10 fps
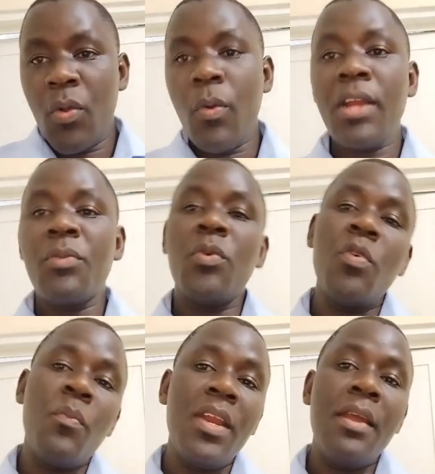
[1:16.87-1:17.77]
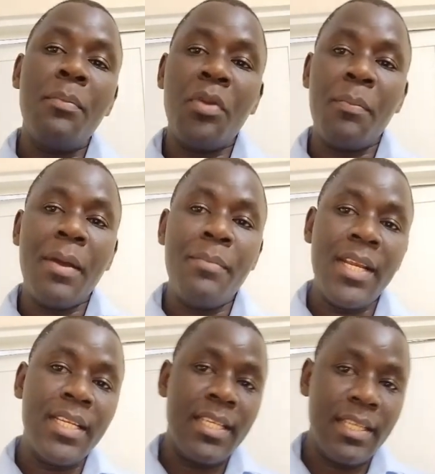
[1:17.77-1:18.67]
What could be the
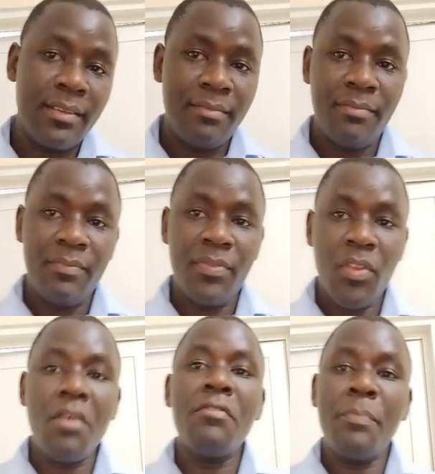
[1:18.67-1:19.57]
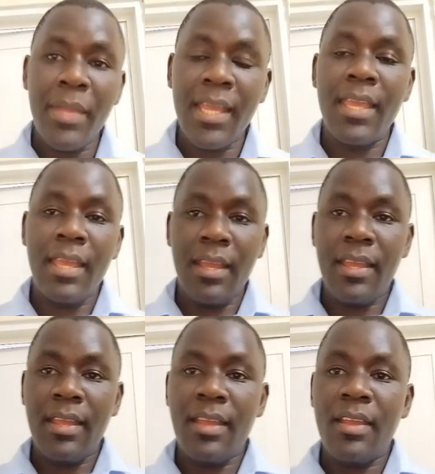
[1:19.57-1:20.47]
probability of
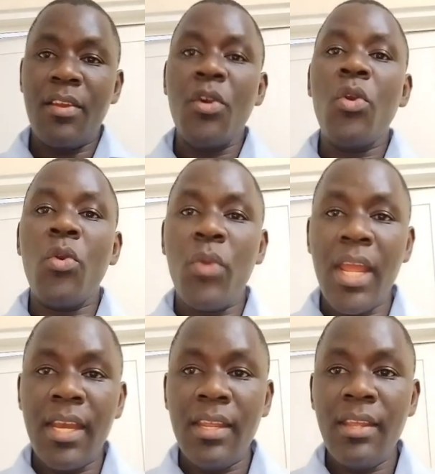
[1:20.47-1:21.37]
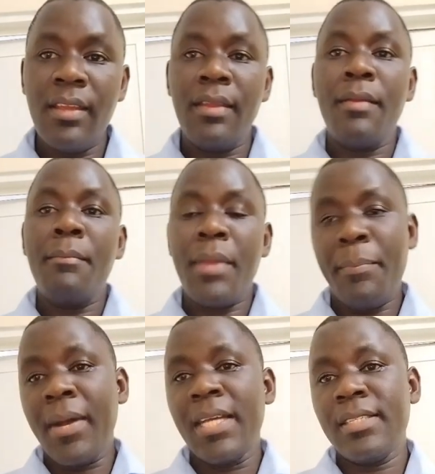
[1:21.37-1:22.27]
picking red
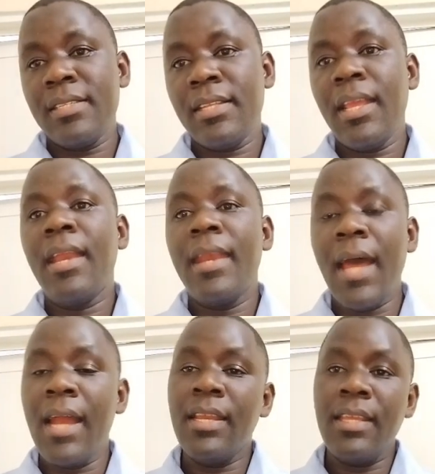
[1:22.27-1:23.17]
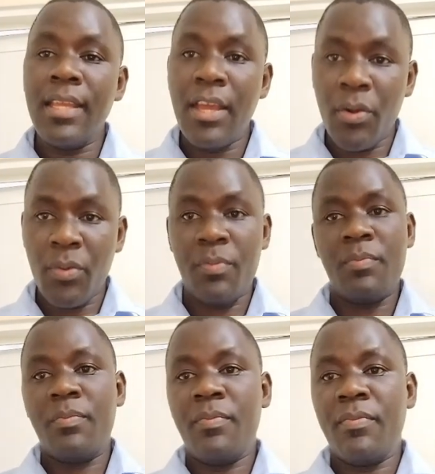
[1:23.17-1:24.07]
papers than yellow?
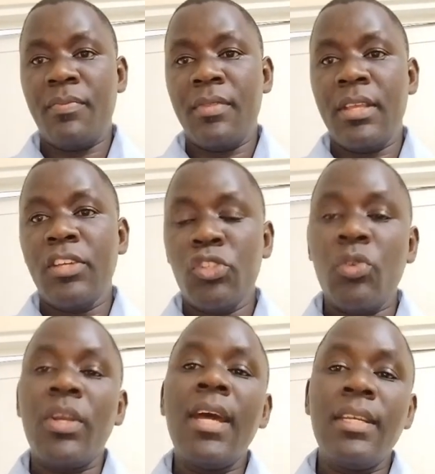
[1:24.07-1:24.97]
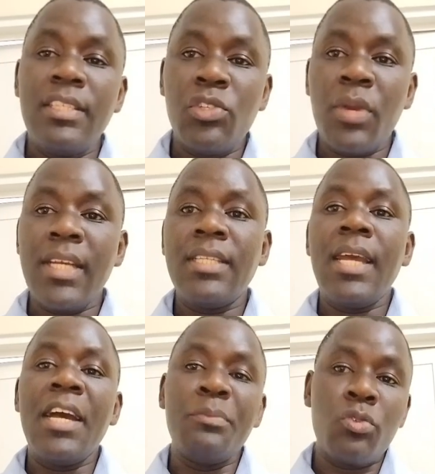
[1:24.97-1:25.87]
So that is what
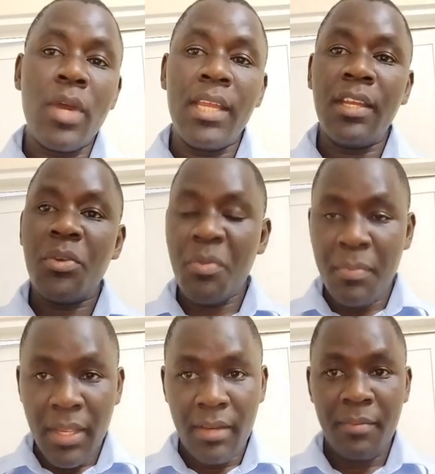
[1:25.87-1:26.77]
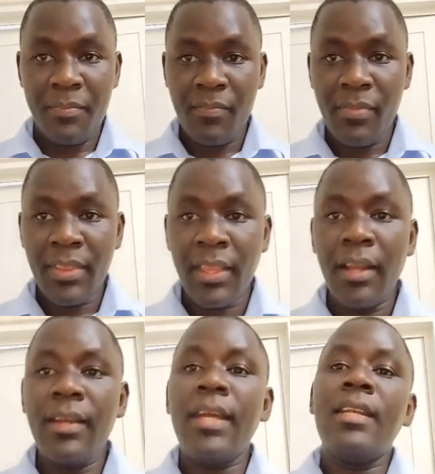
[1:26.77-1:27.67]
I'm trying to mean.
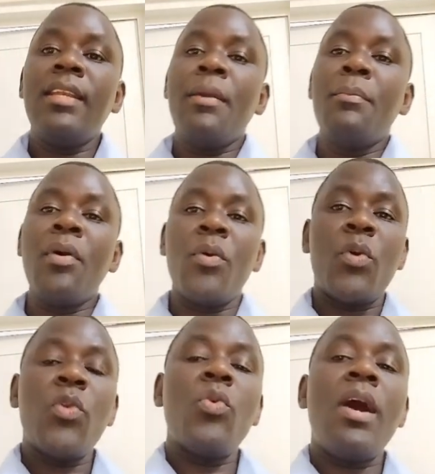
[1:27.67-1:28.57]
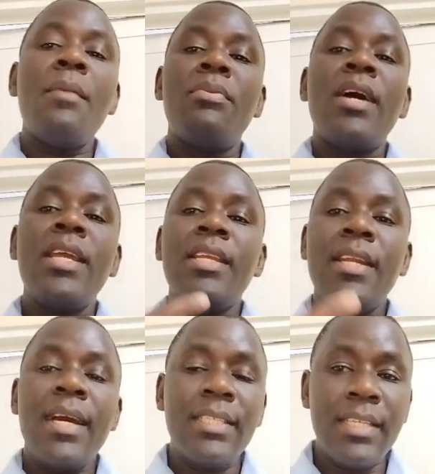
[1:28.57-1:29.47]
That the more you apply in
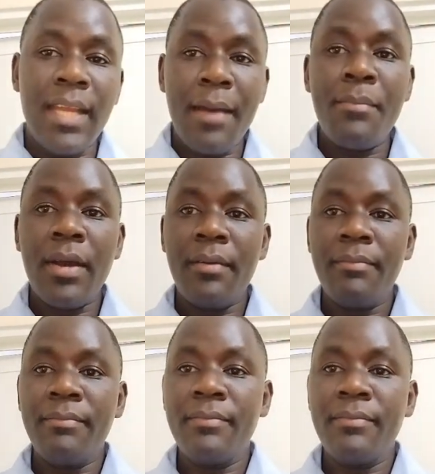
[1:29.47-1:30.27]
a large number,